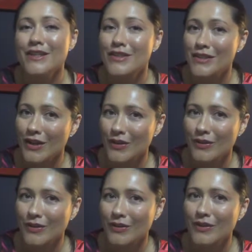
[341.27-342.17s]
So,
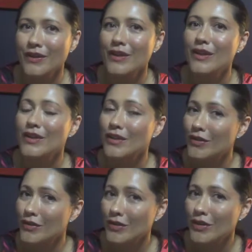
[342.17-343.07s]

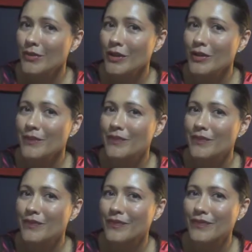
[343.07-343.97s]
you're normal,
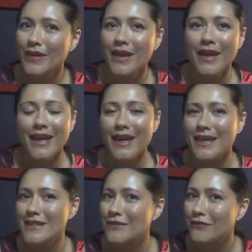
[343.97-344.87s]

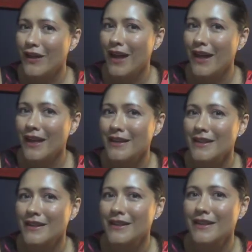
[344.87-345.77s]
it's fine,
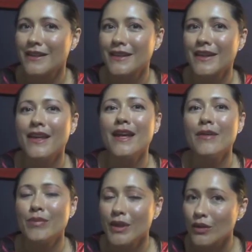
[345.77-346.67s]

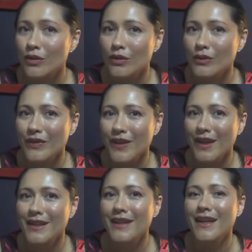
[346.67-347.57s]
be cool with
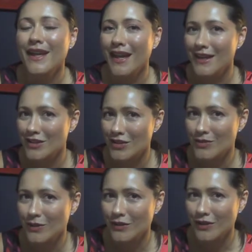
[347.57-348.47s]
it, and
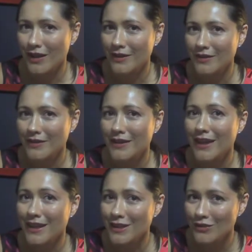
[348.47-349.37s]
just move on.
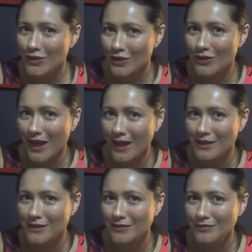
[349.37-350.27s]
Can you do
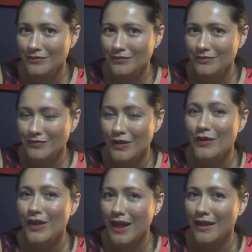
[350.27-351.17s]
that?
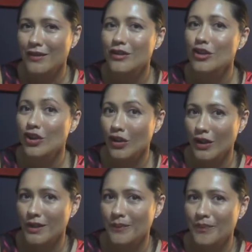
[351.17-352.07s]
Okay,
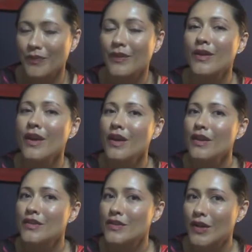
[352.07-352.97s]
good.
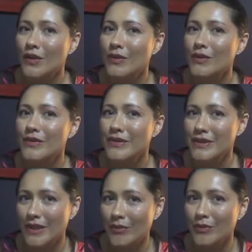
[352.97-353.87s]
So,
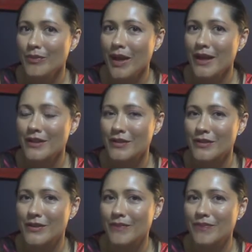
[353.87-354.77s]
some
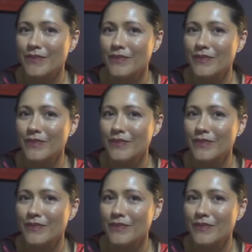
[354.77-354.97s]
reminders.